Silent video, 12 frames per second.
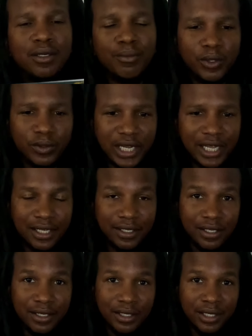Come on now.
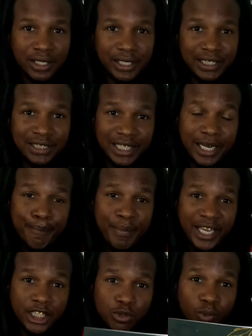They send the
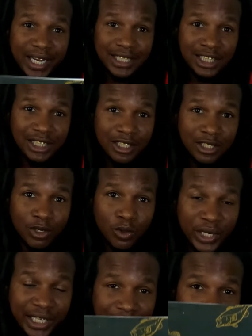baits right to your
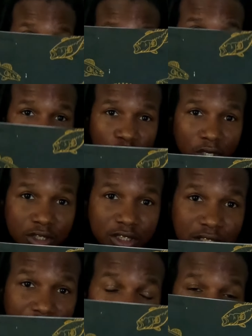door and give you
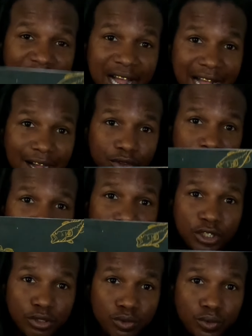instructions of how to
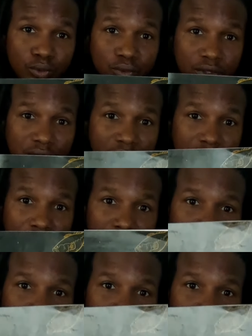use.